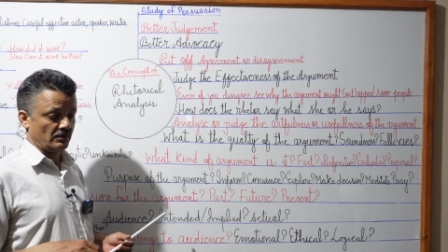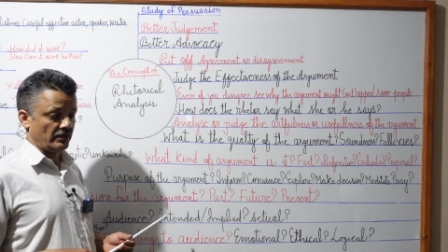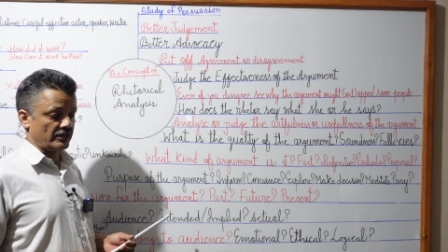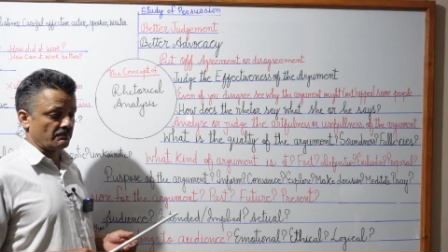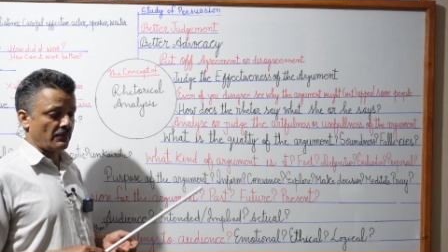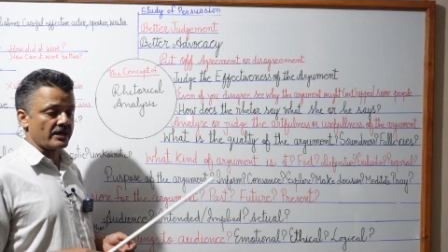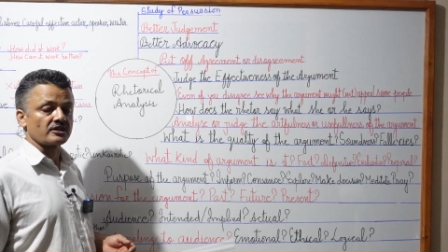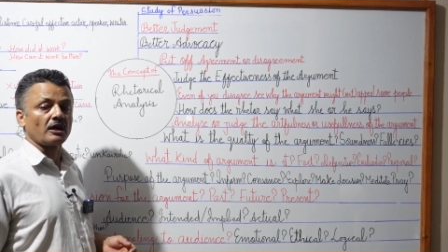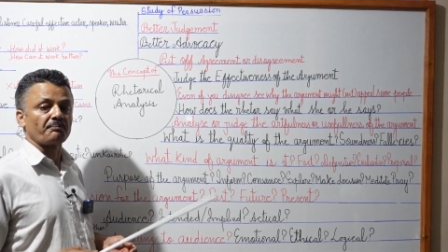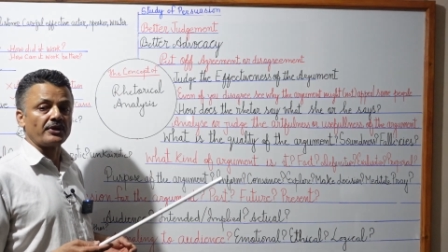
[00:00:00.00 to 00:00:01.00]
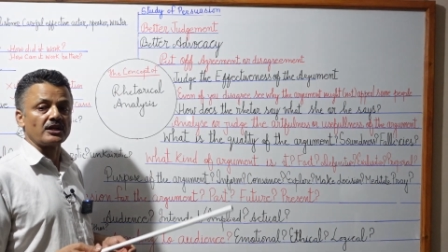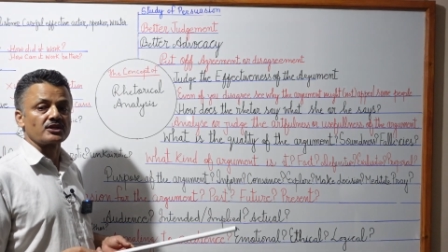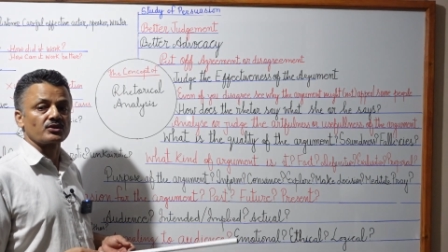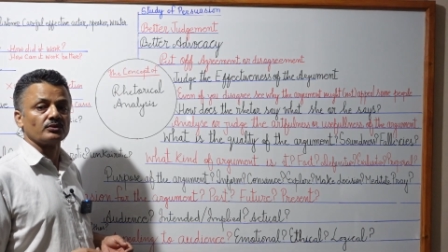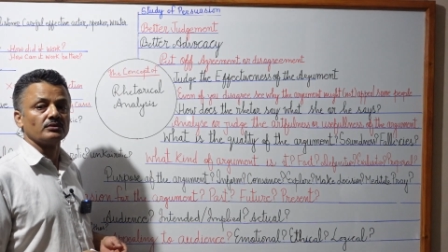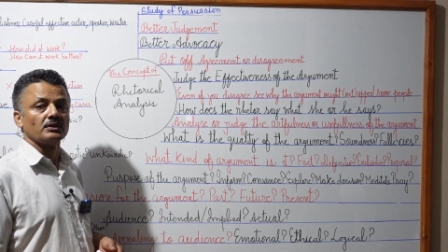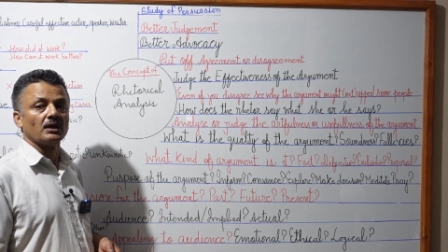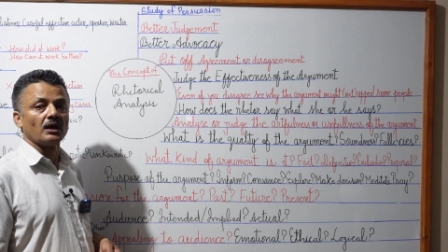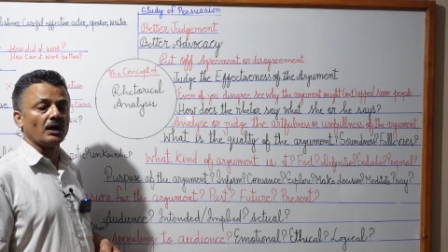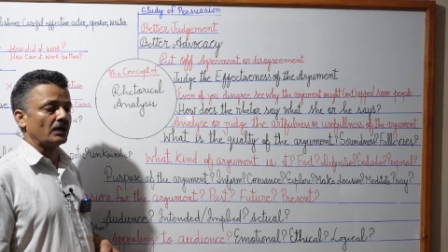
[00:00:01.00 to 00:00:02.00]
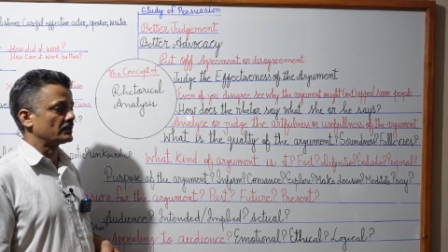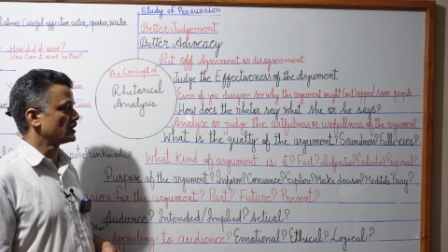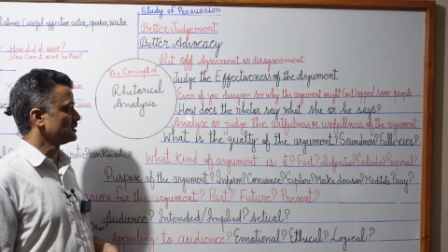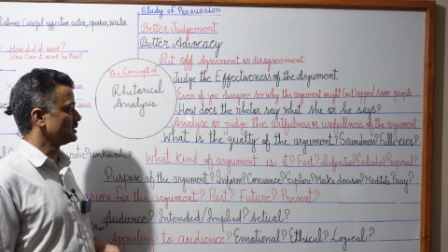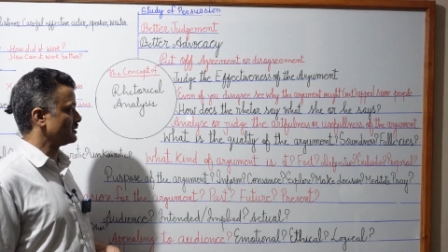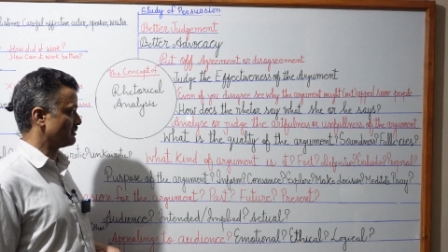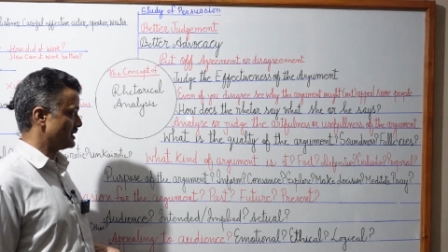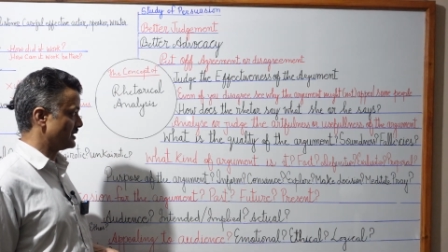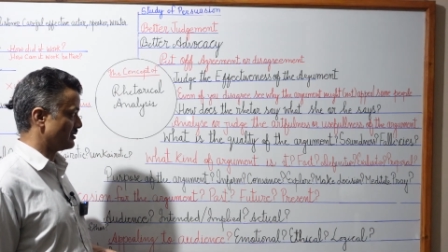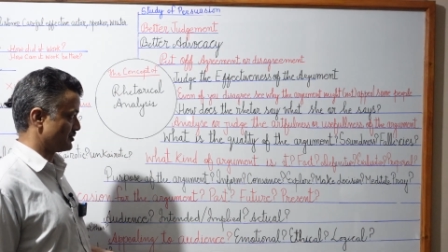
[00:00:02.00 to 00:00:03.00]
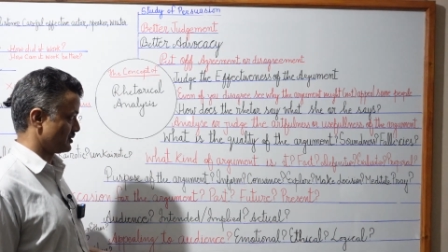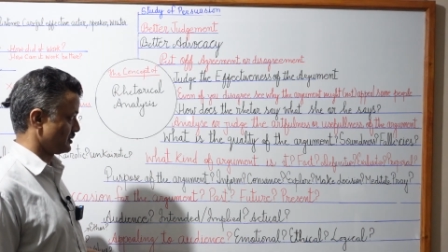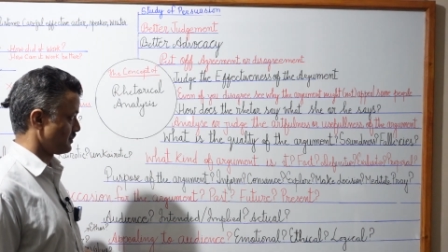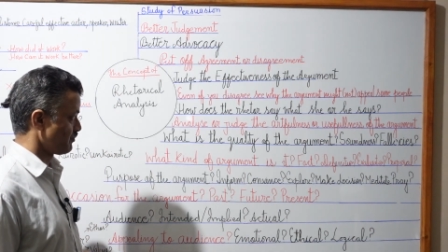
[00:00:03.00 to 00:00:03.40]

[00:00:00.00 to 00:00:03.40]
it might appeal to other readers.